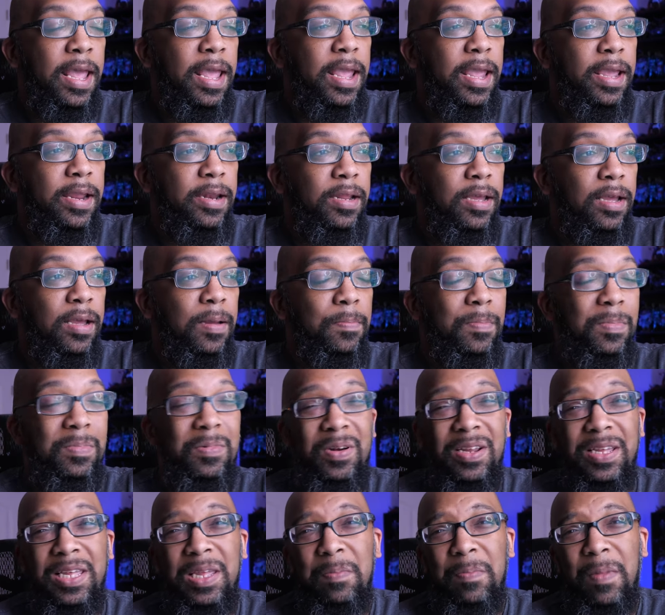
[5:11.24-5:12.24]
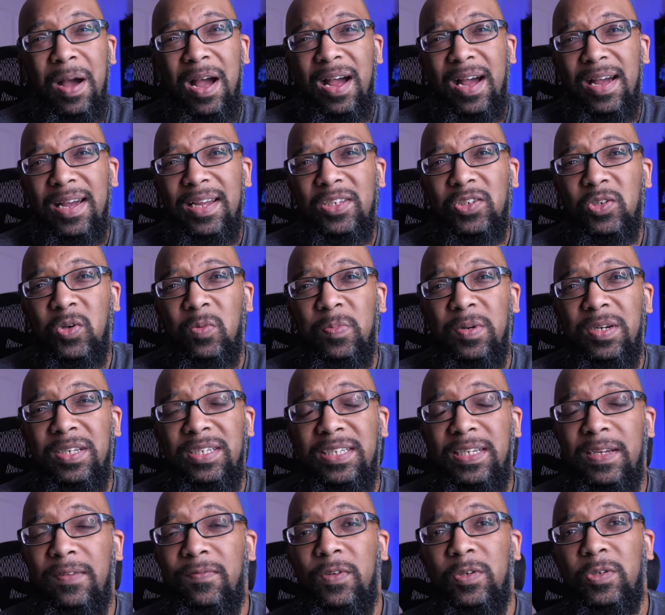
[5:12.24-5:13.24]
And um, I'm going to keep my eyes open to
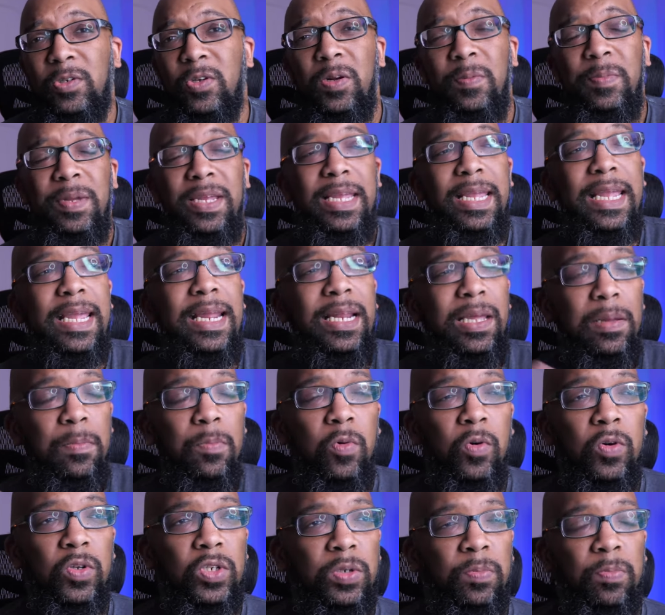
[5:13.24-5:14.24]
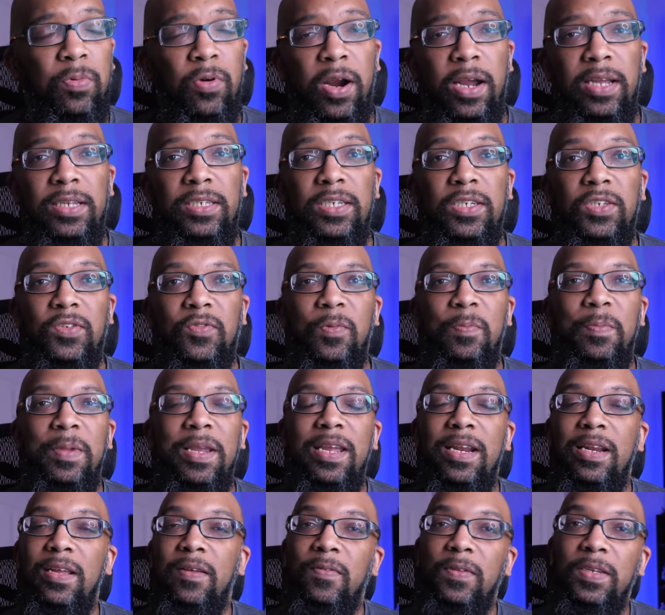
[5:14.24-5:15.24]
see if there's going to be any more surprises from
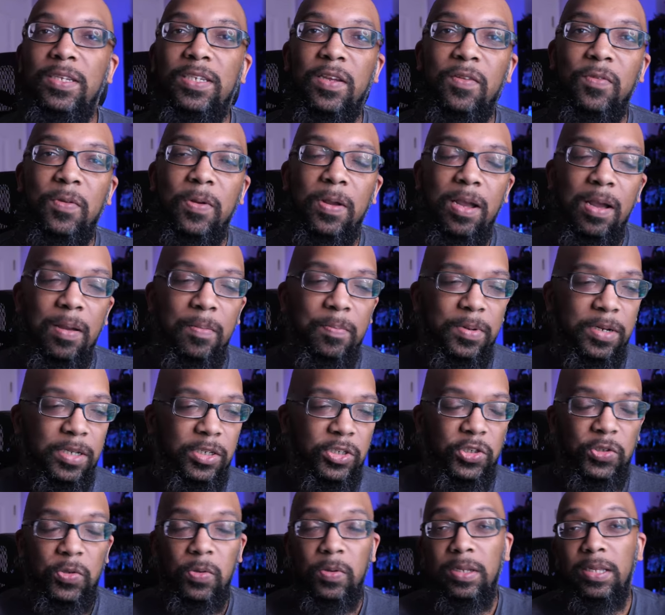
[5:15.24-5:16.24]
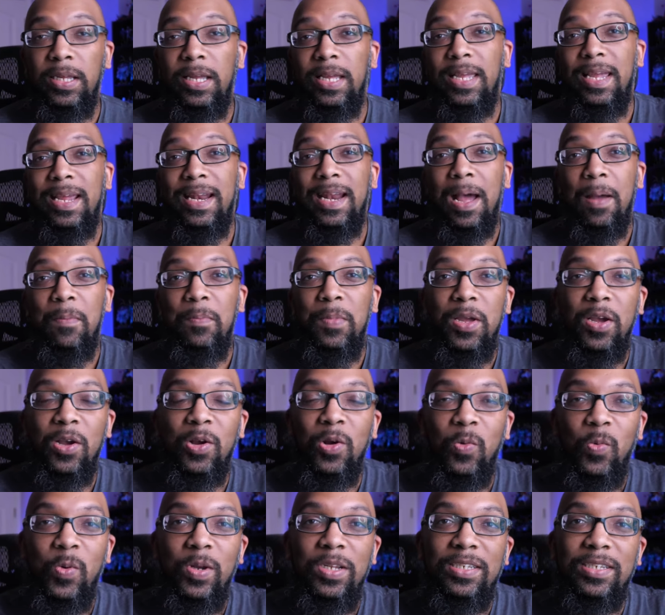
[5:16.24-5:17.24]
any of these other companies. Surely it cannot be a
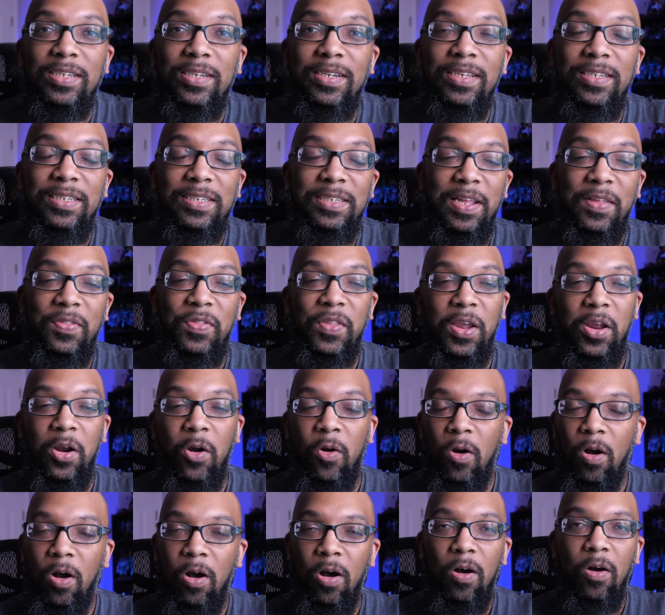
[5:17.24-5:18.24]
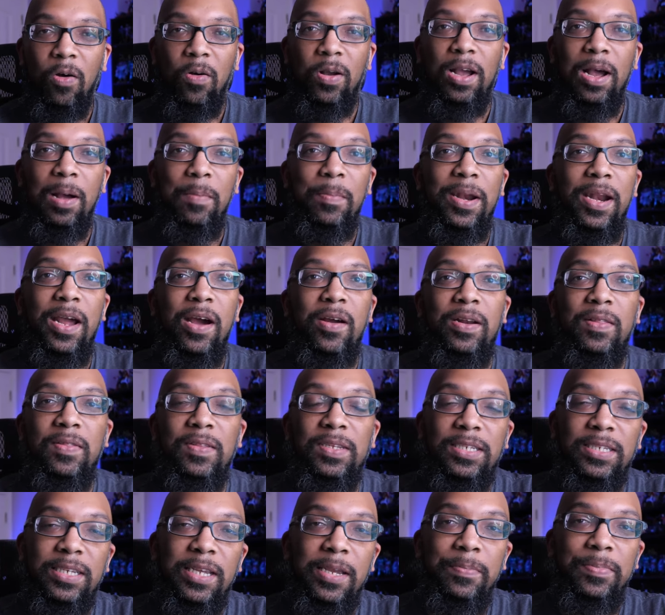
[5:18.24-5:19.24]
coincidence that they are all coming out at
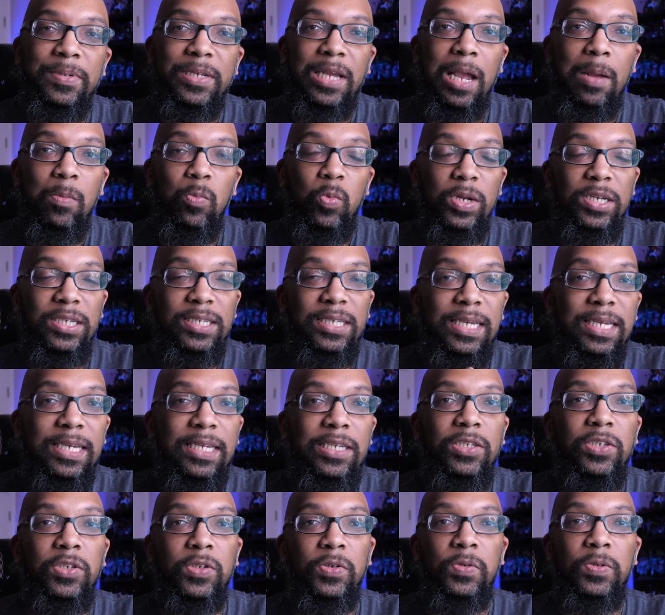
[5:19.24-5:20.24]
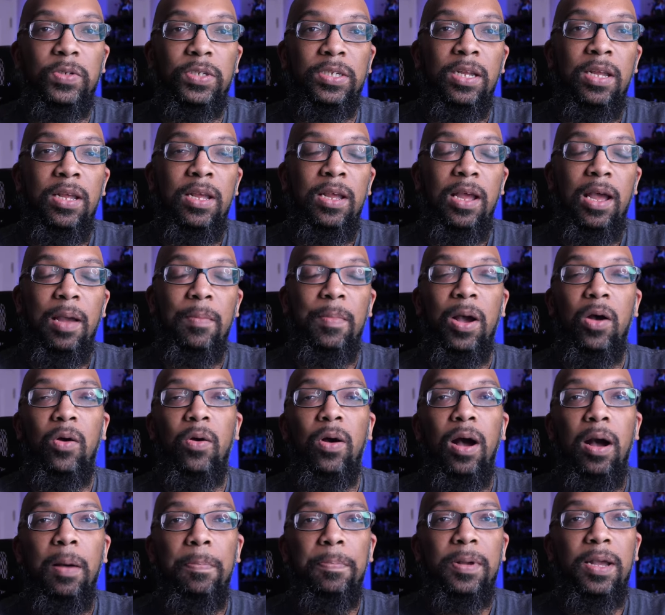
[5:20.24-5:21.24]
the same time with teasers
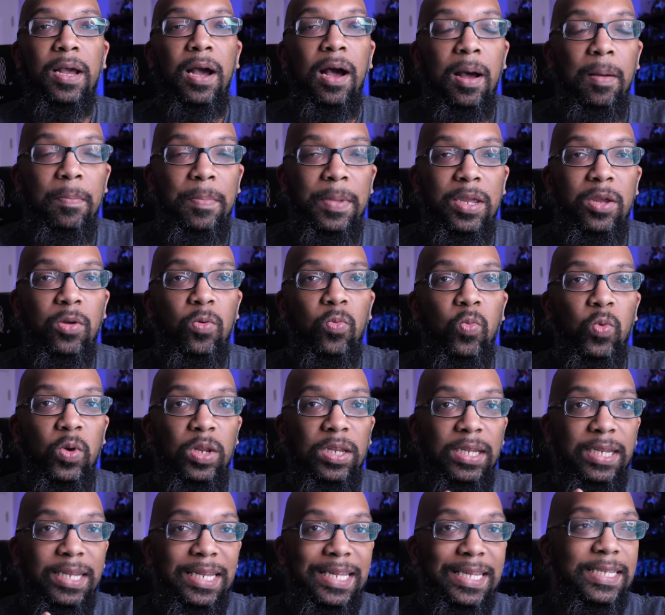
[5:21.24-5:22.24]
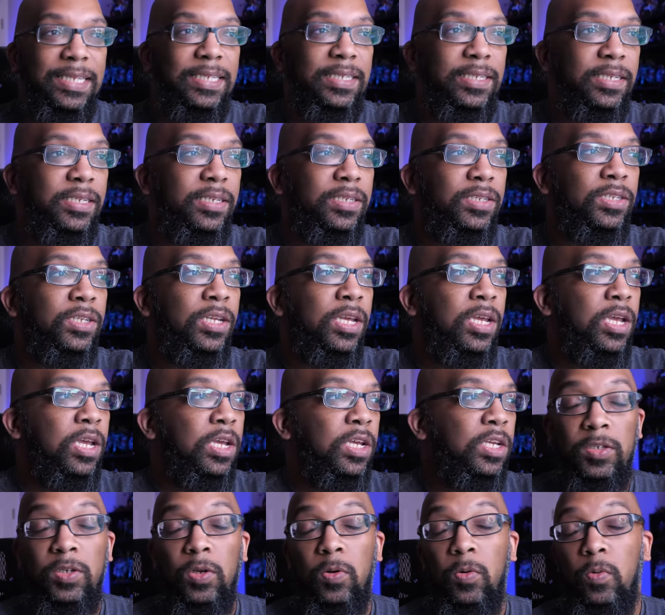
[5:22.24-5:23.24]
about upcoming releases.
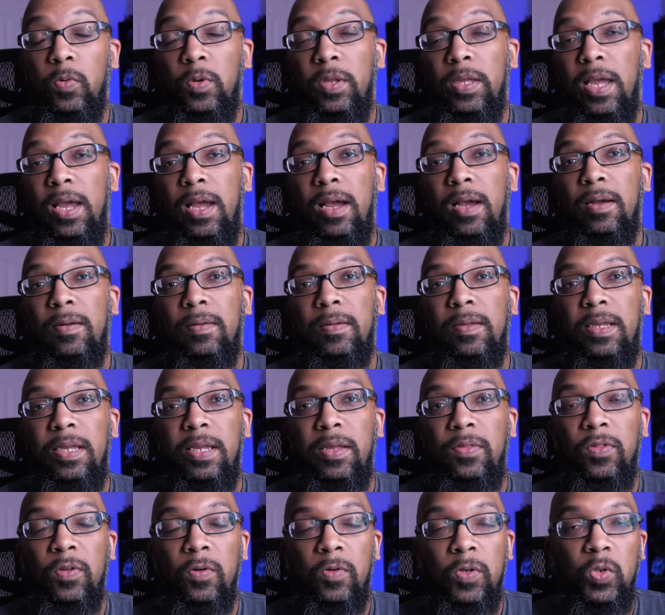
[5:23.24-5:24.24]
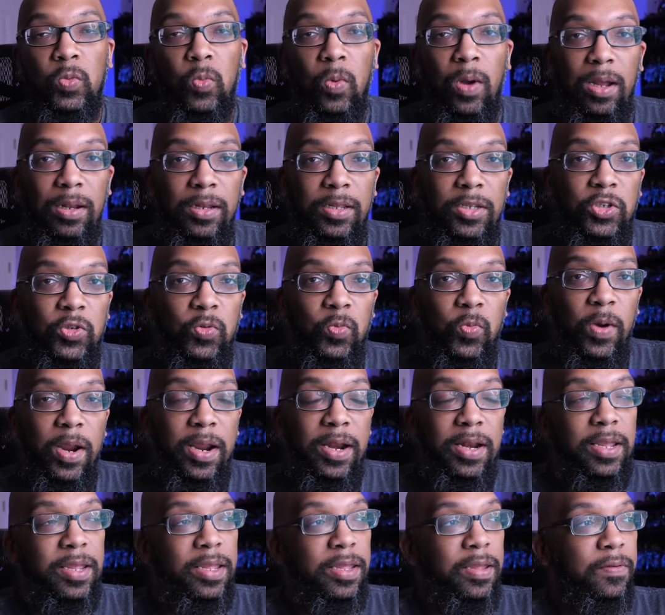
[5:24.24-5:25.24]
So yeah, get those wallets
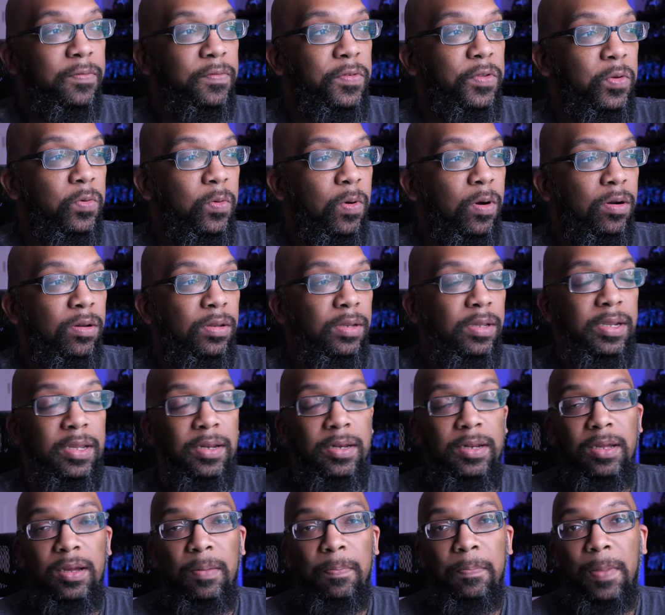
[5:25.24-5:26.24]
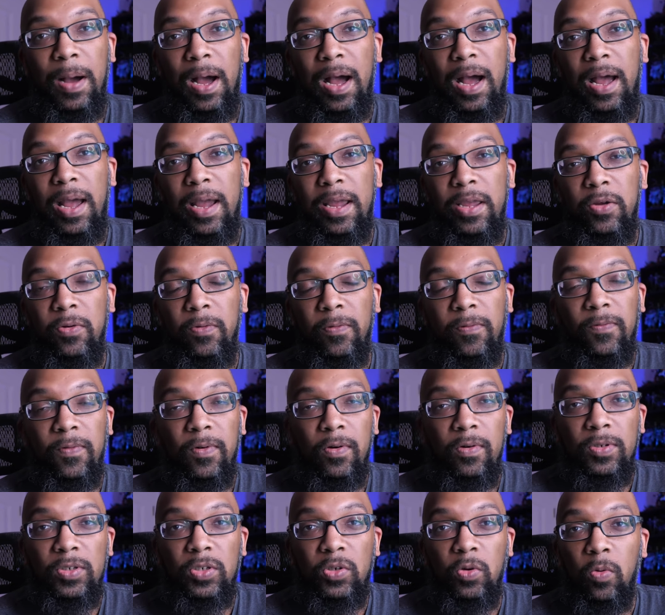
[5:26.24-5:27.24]
ready if you are looking to buy your
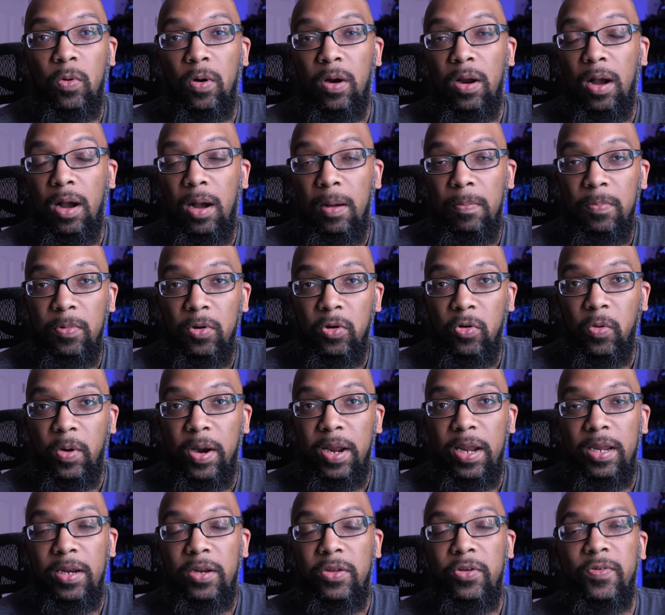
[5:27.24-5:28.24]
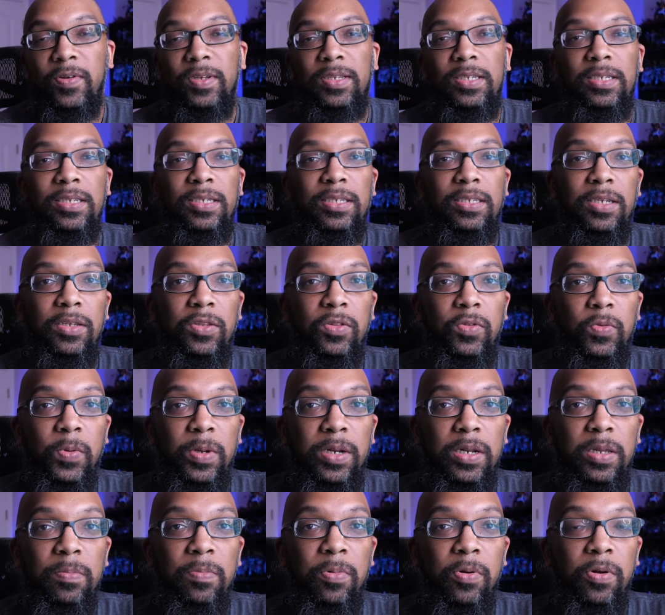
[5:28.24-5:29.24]
first or upgrade your existing
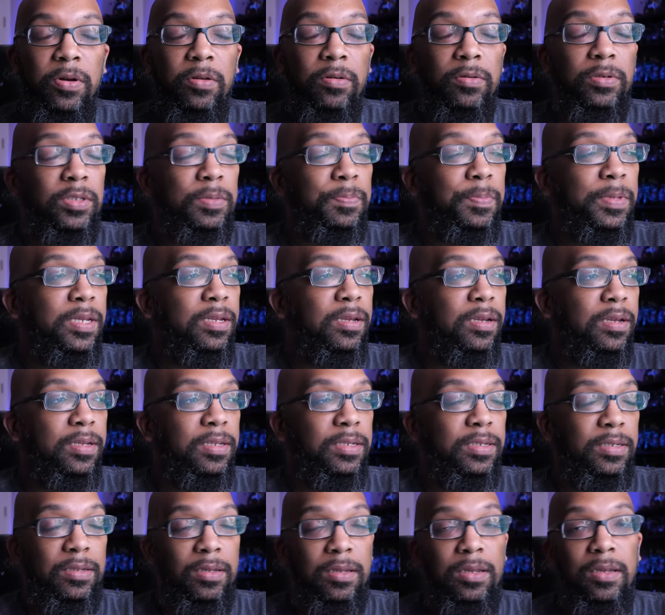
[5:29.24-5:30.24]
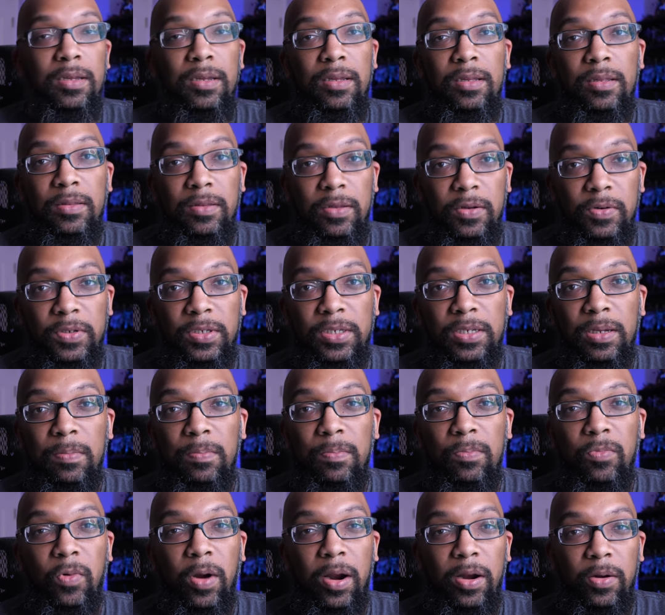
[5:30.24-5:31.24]
three D printers, because there's
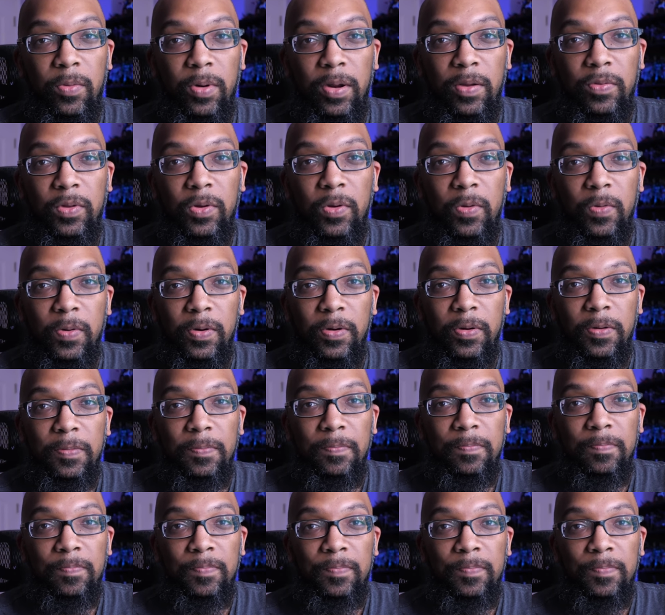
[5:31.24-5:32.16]
some right around the corner.